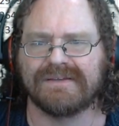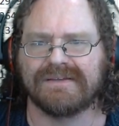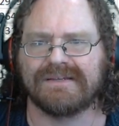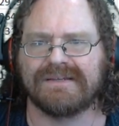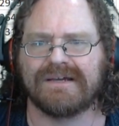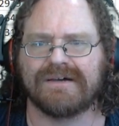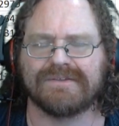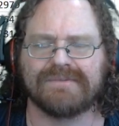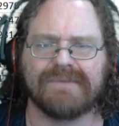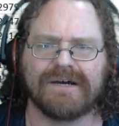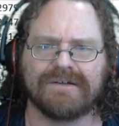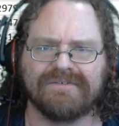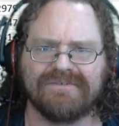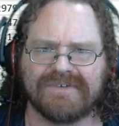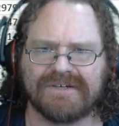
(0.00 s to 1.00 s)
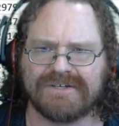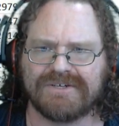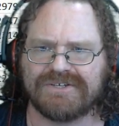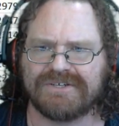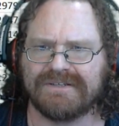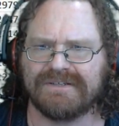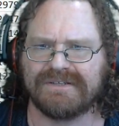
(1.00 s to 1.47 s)
Now the model
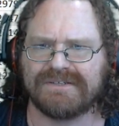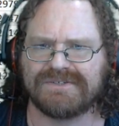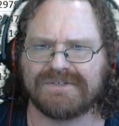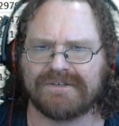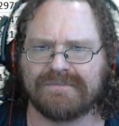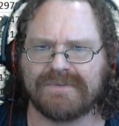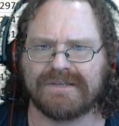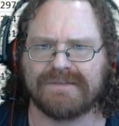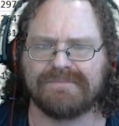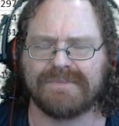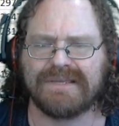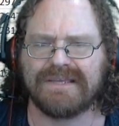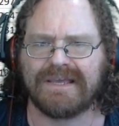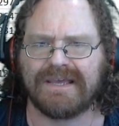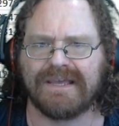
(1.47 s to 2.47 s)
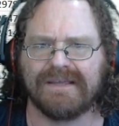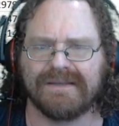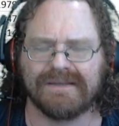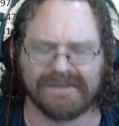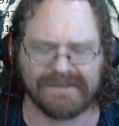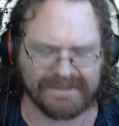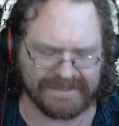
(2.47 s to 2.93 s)
function is going to be in PA,
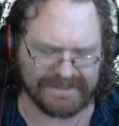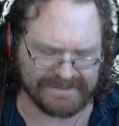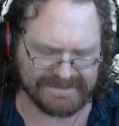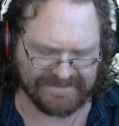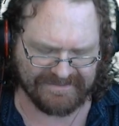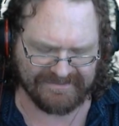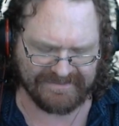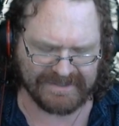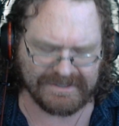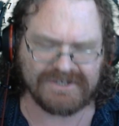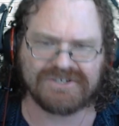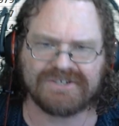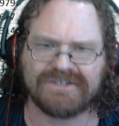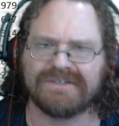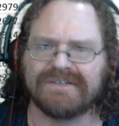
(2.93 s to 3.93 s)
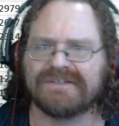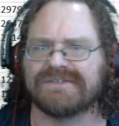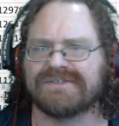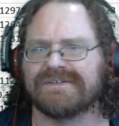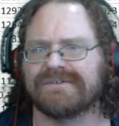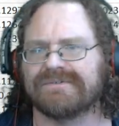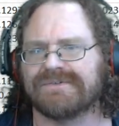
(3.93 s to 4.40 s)
and it's a function
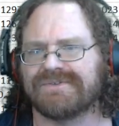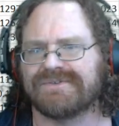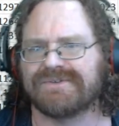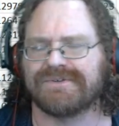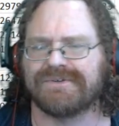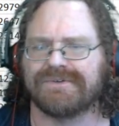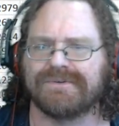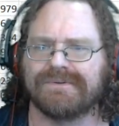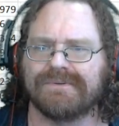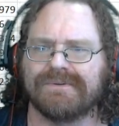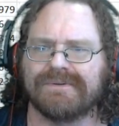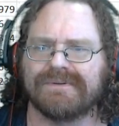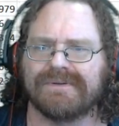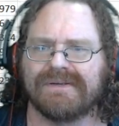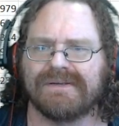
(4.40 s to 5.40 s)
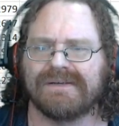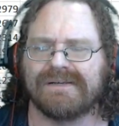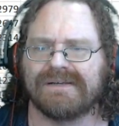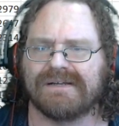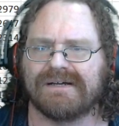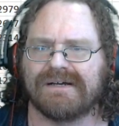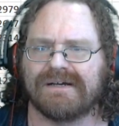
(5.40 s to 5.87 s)
is equal to
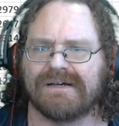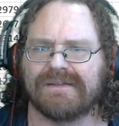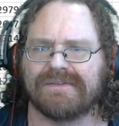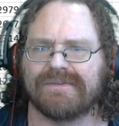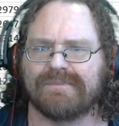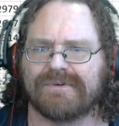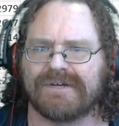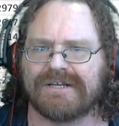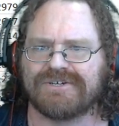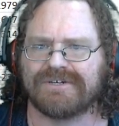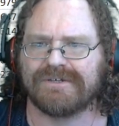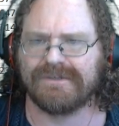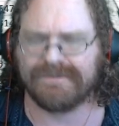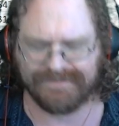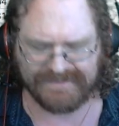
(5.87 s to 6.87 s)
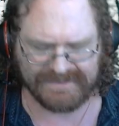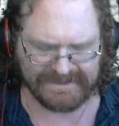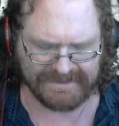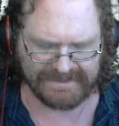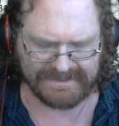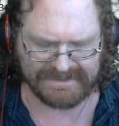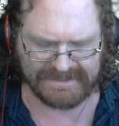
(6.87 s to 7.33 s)
the pressure
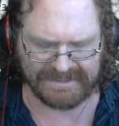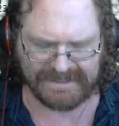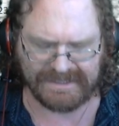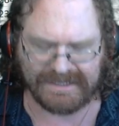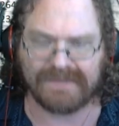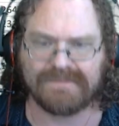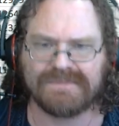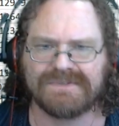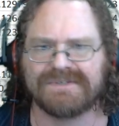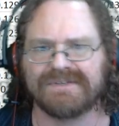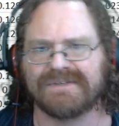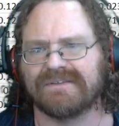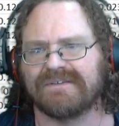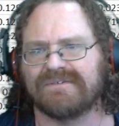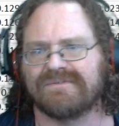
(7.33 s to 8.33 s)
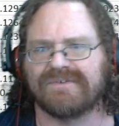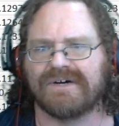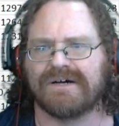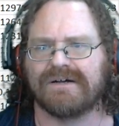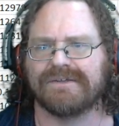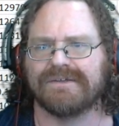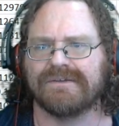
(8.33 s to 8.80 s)
times the
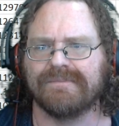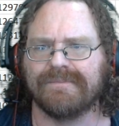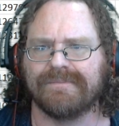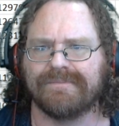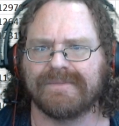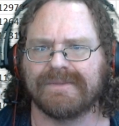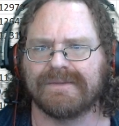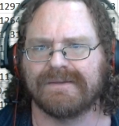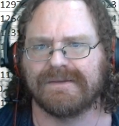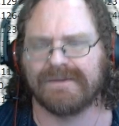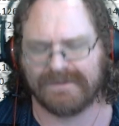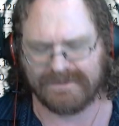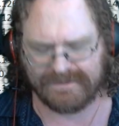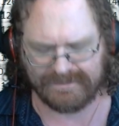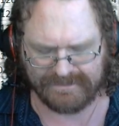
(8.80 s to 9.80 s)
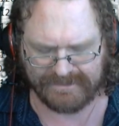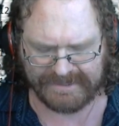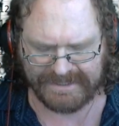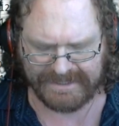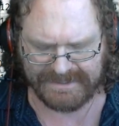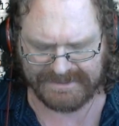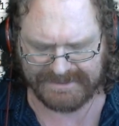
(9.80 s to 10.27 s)
volume
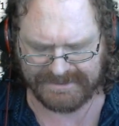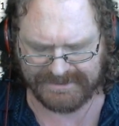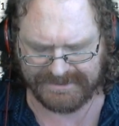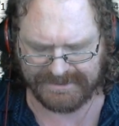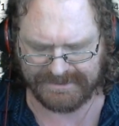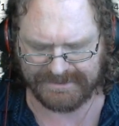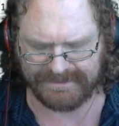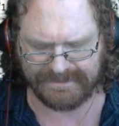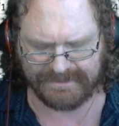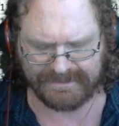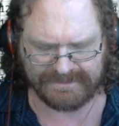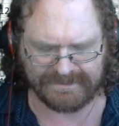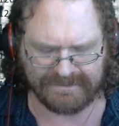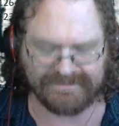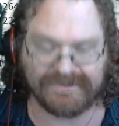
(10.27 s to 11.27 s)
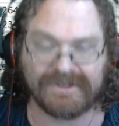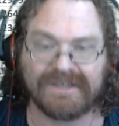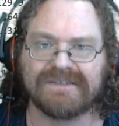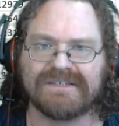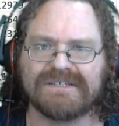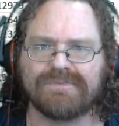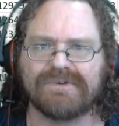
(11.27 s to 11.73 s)
raised to, don't forget
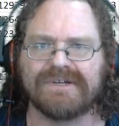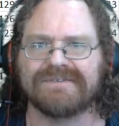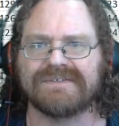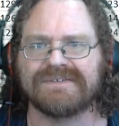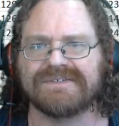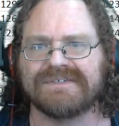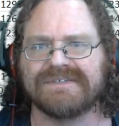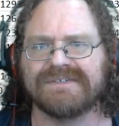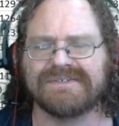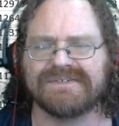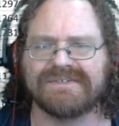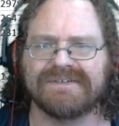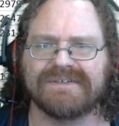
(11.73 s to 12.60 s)
these parentheses,